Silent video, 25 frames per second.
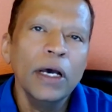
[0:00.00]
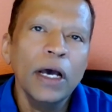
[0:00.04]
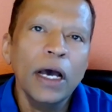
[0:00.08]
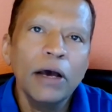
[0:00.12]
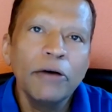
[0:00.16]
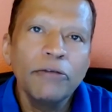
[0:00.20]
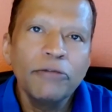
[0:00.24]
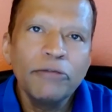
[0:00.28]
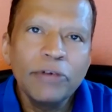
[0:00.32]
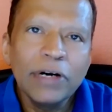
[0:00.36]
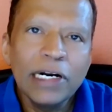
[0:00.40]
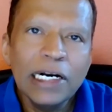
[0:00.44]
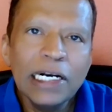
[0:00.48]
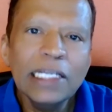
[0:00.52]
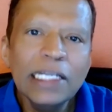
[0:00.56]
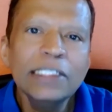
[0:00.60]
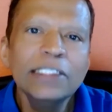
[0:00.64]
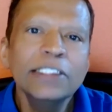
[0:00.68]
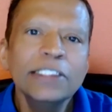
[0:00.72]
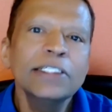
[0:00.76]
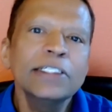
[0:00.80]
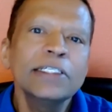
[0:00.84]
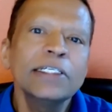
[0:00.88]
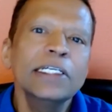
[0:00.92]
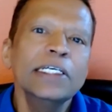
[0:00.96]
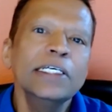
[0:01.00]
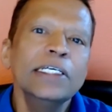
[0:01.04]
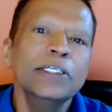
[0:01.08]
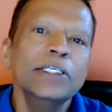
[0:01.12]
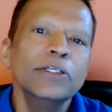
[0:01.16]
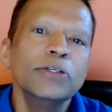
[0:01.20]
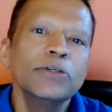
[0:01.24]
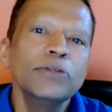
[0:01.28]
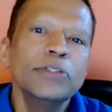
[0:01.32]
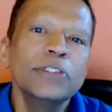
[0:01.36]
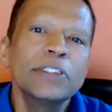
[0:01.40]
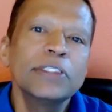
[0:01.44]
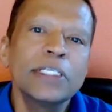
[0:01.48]
I've religiously
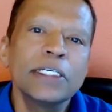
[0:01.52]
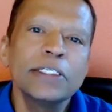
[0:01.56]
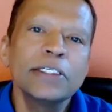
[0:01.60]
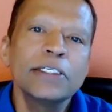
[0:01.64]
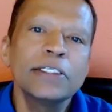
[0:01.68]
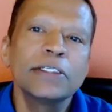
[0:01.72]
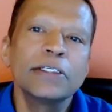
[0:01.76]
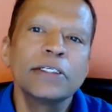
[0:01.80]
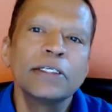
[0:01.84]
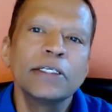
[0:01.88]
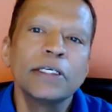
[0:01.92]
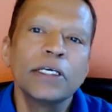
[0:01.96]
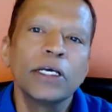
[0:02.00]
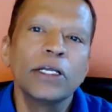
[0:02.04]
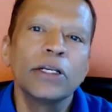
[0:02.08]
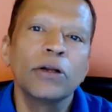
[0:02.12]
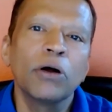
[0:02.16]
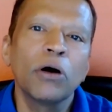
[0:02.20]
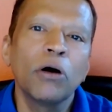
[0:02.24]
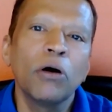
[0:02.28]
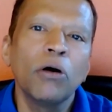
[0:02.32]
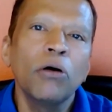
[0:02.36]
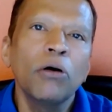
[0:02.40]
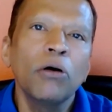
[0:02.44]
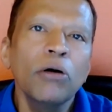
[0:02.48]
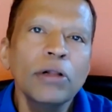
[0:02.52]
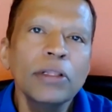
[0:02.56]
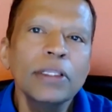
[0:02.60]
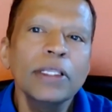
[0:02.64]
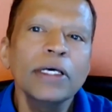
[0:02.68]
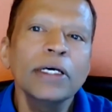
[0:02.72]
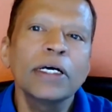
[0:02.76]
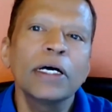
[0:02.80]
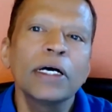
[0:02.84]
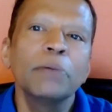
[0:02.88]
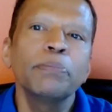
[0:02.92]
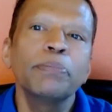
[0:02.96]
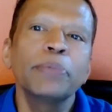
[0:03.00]
used this in all the
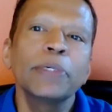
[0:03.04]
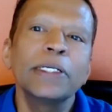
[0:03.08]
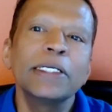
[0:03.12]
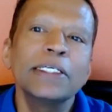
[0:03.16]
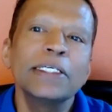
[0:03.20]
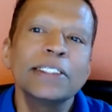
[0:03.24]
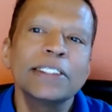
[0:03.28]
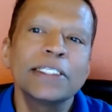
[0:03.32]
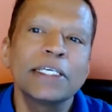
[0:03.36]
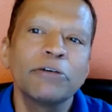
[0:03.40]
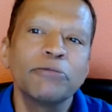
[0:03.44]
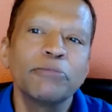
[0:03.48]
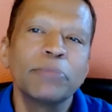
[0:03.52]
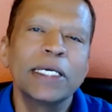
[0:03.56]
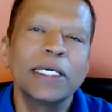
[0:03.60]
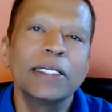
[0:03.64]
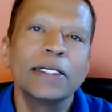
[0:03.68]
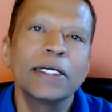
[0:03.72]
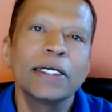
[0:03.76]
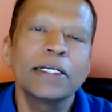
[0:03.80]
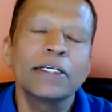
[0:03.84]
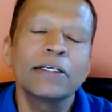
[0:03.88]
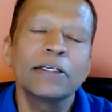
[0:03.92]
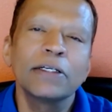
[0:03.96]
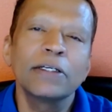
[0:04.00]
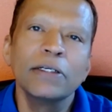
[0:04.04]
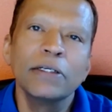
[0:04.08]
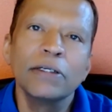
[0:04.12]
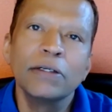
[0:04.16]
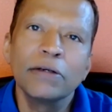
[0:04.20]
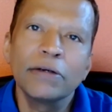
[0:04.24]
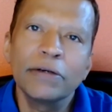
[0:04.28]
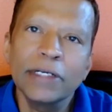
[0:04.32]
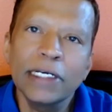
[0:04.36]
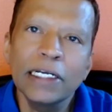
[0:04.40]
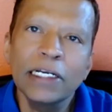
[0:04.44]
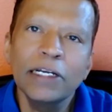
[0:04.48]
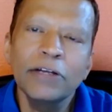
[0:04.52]
companies I've been at,
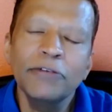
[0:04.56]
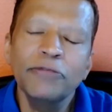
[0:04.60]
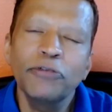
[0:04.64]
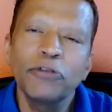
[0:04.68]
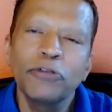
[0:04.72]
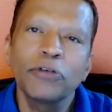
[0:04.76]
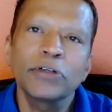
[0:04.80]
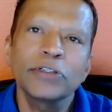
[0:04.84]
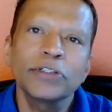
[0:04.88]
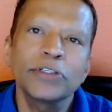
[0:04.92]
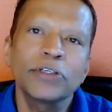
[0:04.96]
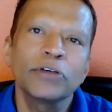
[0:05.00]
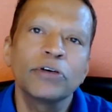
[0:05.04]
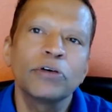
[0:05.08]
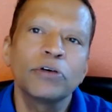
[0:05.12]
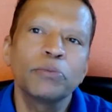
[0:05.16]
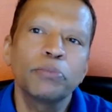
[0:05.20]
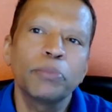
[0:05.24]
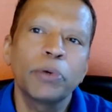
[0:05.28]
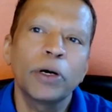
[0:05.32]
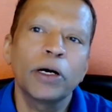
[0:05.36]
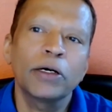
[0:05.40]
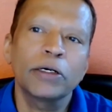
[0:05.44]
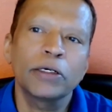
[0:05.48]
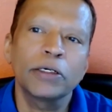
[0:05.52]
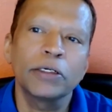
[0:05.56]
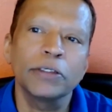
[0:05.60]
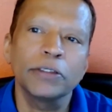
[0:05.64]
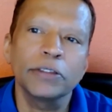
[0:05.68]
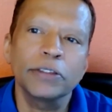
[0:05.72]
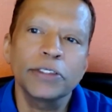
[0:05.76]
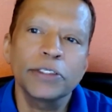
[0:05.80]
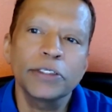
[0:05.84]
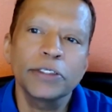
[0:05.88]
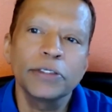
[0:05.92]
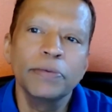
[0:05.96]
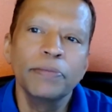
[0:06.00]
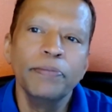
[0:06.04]
really focusing on
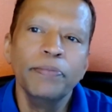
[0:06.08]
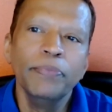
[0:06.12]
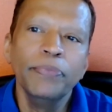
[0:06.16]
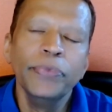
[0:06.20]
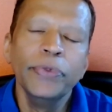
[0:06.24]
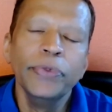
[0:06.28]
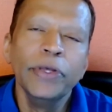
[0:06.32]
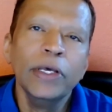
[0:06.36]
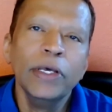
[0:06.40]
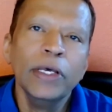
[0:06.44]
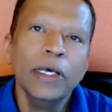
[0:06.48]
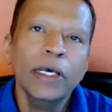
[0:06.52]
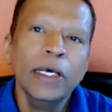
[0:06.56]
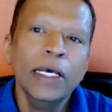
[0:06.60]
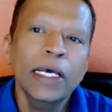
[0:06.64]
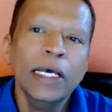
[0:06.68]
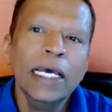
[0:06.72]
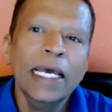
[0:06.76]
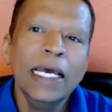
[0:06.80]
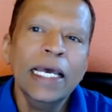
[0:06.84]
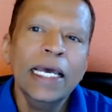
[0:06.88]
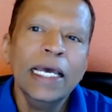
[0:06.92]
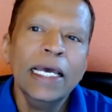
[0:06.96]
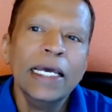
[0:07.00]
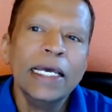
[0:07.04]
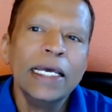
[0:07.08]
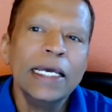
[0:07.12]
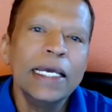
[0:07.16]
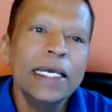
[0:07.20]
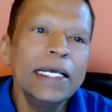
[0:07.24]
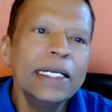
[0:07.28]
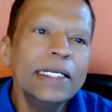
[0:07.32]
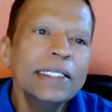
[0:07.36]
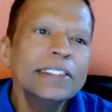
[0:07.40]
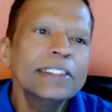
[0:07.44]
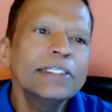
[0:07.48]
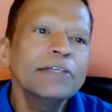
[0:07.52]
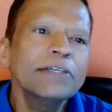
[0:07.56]
partners.
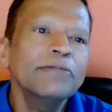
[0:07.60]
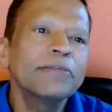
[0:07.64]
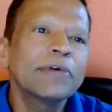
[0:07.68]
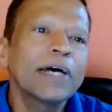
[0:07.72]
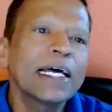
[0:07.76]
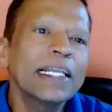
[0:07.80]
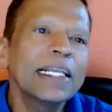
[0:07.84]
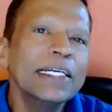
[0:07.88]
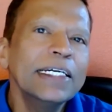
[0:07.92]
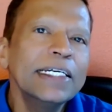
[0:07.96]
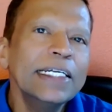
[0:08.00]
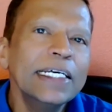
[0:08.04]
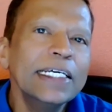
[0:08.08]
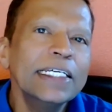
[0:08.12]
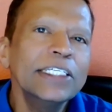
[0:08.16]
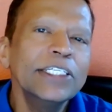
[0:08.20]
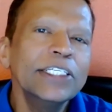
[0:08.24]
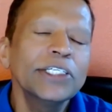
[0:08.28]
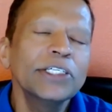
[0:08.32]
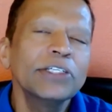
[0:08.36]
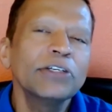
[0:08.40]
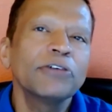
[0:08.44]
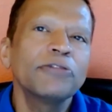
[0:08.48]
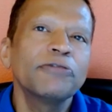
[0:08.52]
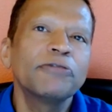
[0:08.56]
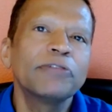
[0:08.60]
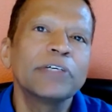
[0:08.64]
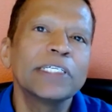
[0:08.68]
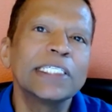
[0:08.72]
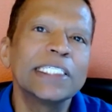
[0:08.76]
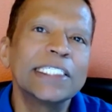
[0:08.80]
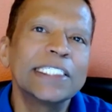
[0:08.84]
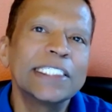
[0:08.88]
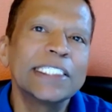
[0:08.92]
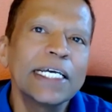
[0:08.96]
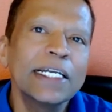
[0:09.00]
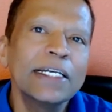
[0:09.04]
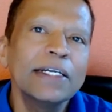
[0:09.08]
It is a validation of a
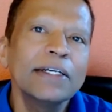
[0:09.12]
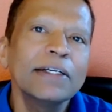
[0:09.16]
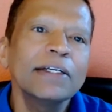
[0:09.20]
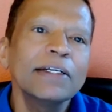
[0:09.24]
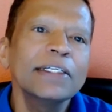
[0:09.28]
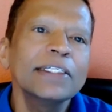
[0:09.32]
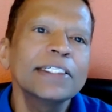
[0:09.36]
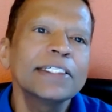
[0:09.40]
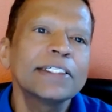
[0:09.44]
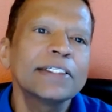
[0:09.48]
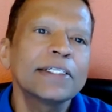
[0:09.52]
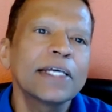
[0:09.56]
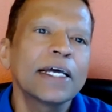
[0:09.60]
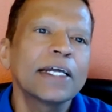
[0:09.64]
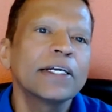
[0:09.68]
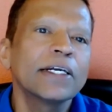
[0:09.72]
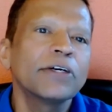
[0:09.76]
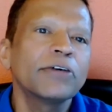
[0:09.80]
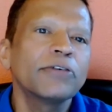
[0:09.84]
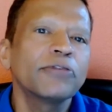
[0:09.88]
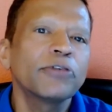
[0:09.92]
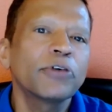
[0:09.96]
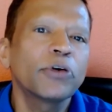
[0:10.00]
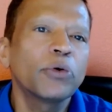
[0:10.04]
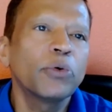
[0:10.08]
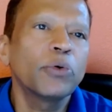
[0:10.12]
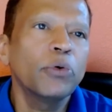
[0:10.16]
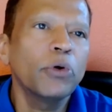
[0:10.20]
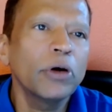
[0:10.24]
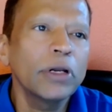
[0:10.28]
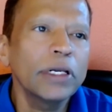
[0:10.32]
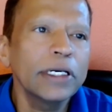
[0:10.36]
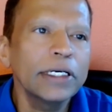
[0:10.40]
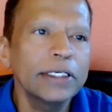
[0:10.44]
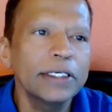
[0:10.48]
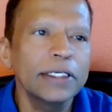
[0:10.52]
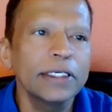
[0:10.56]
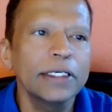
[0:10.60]
general standard of
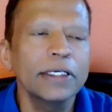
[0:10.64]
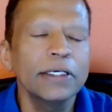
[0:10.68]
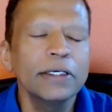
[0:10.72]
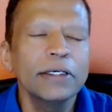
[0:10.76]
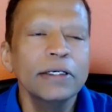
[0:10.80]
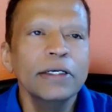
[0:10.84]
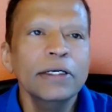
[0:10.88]
quality,